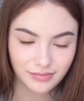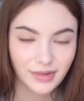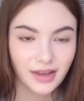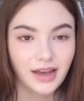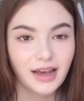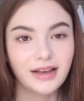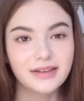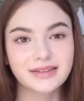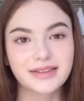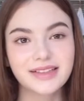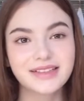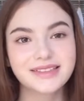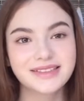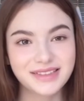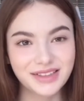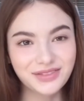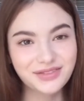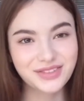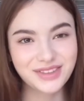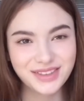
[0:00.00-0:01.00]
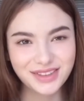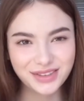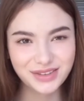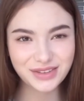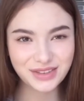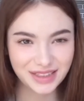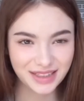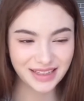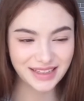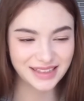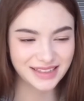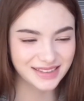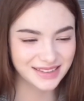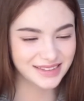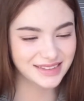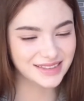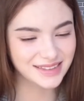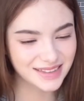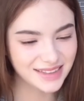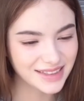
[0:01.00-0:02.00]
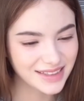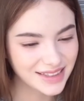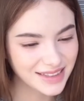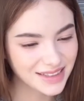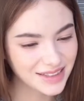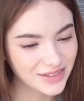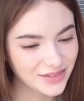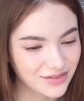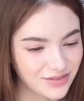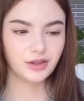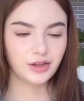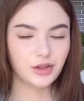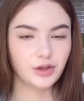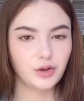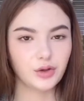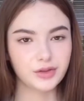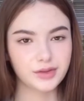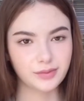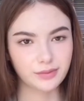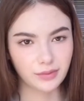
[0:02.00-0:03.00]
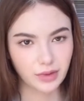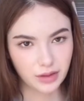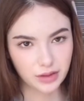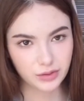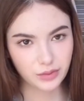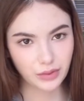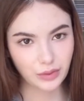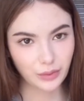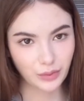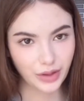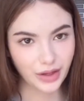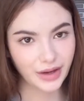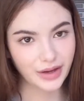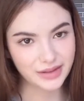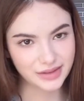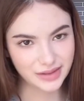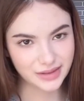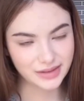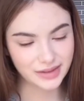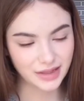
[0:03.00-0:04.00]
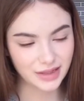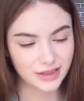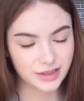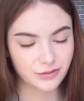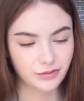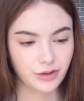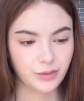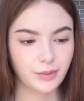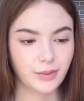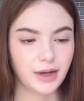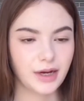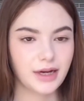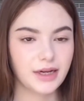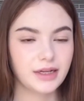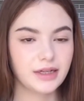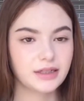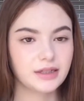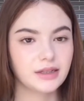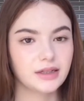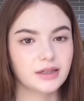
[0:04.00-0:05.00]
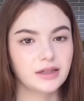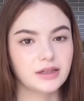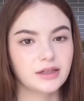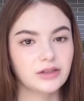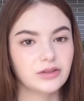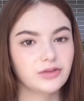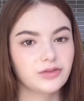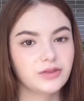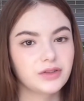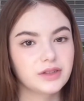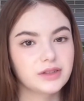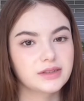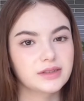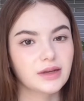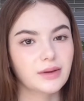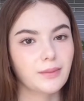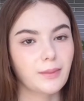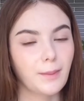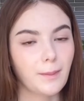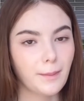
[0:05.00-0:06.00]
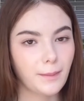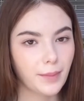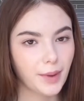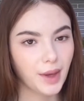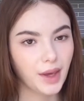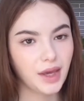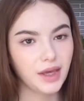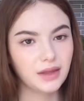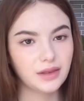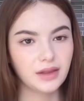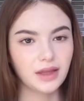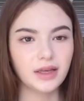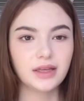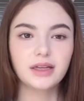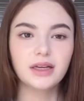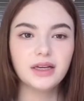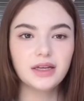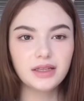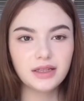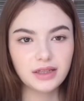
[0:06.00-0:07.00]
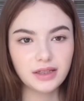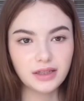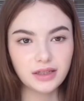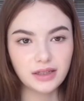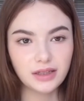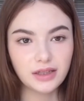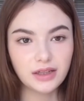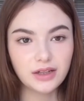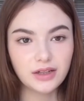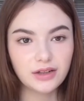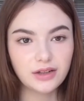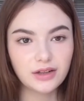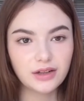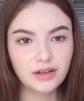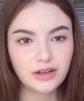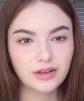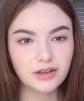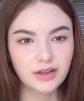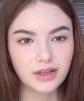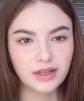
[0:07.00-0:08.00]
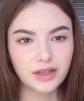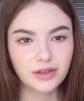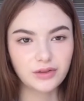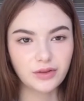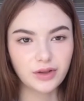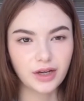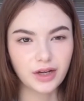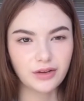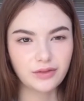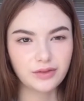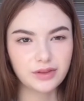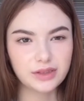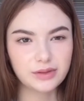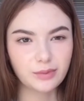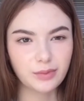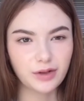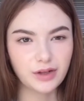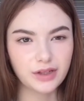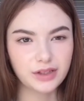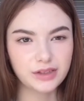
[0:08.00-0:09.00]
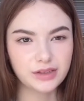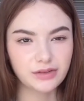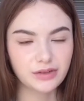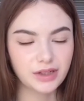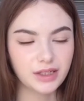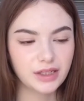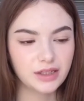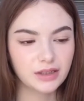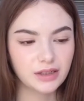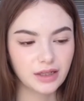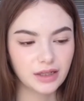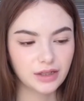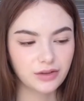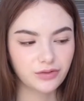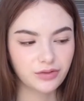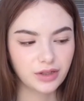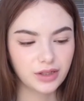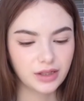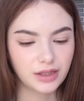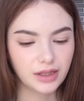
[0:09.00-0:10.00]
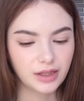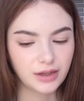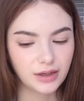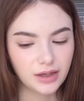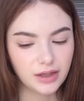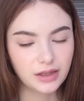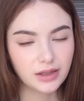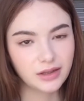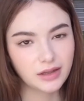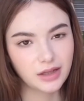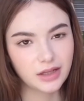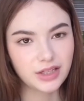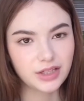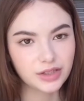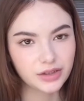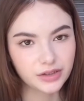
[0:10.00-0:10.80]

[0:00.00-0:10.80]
At least something good, guys. You know, sometimes when we exercise we might feel some pain, like here, like we have these parts, right, like really dangerous